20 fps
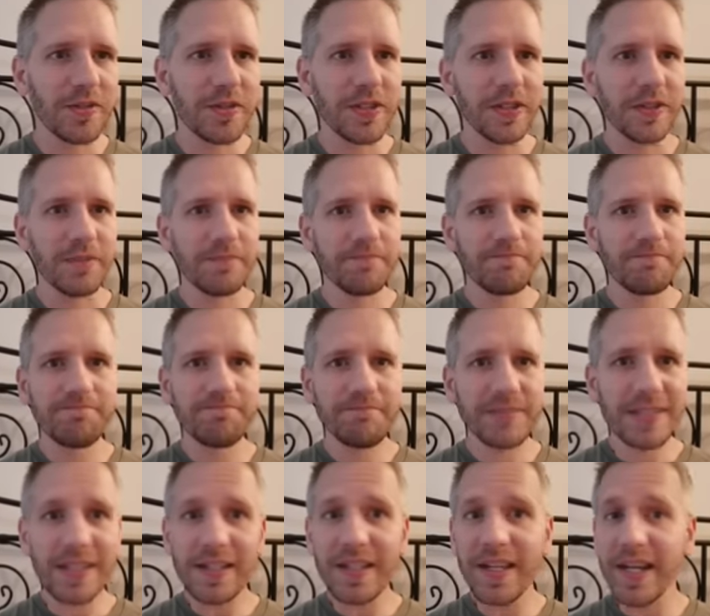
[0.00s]
So
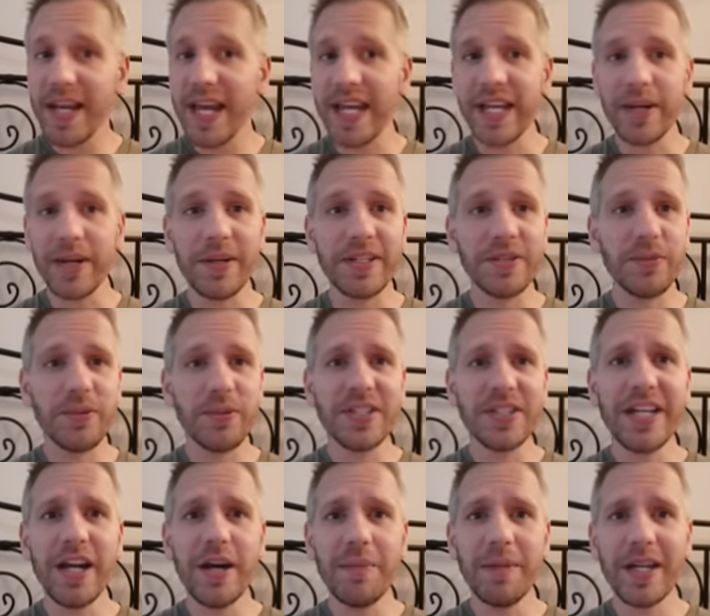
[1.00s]
anyways, we'll
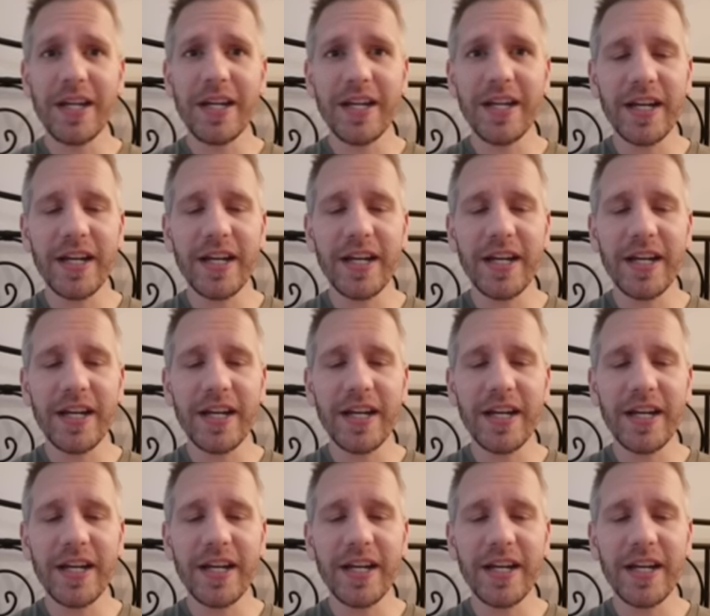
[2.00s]
see how many